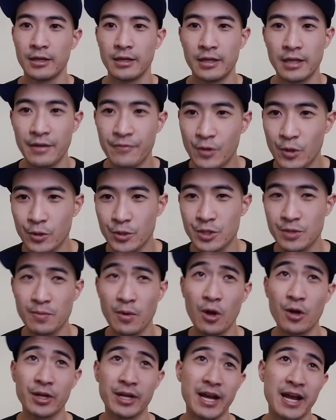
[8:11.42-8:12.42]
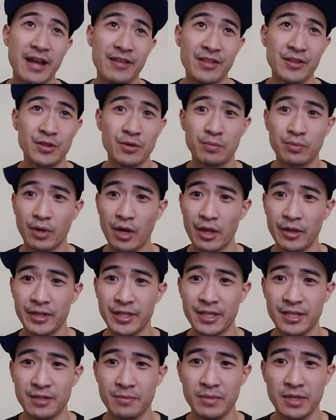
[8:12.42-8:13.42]
If you're a small guy, then you probably
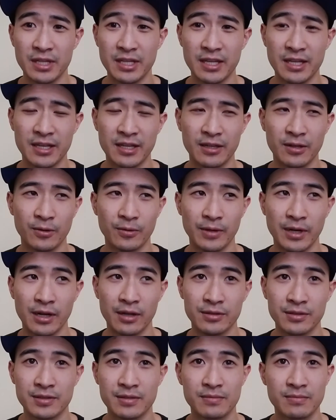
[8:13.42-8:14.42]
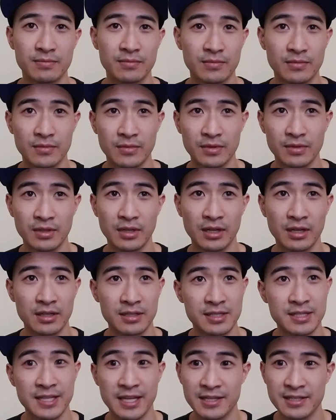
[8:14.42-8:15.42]
need to be eating around
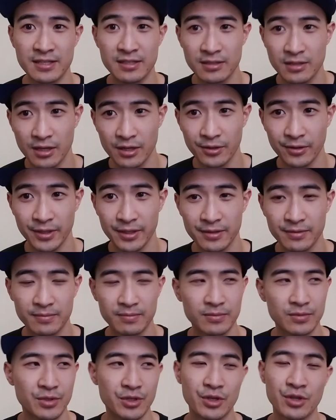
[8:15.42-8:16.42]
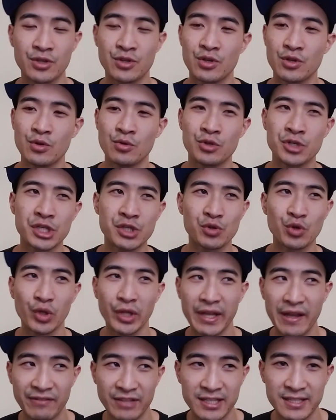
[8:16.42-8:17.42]
1,600. You just
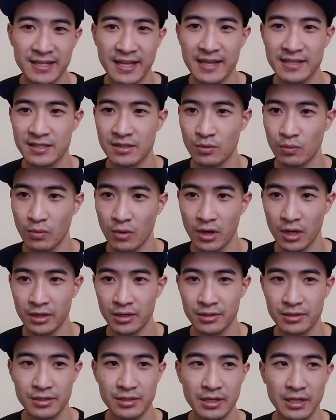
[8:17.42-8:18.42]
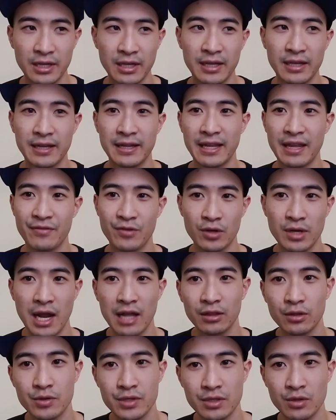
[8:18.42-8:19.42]
really have to test the waters. If you're
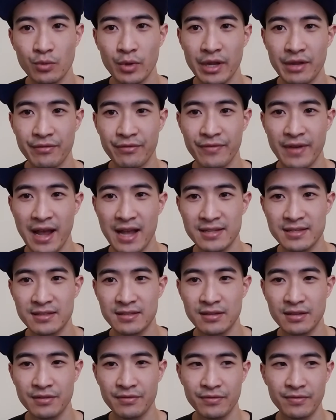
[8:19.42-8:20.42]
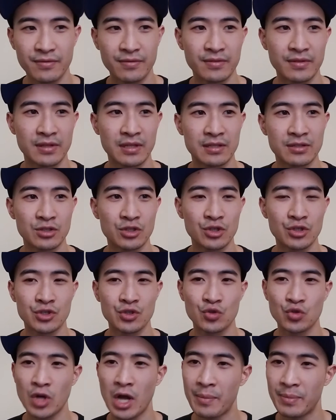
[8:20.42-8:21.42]
not losing weight fast enough, then
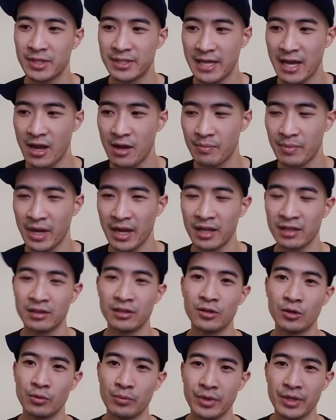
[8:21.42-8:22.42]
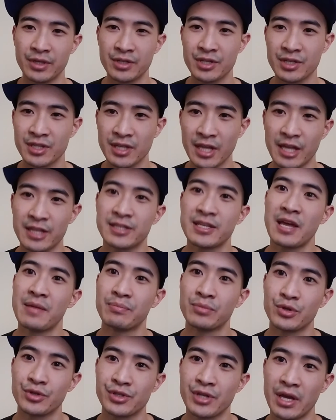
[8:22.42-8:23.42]
just drop it down by a little bit, just like
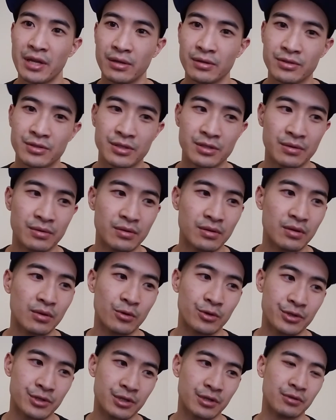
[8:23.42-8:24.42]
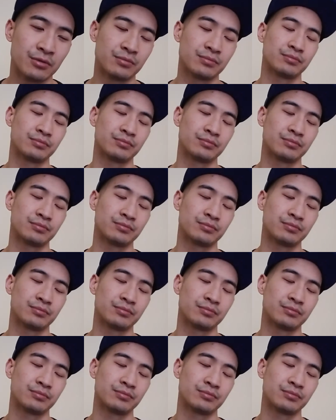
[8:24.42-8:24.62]
10% or so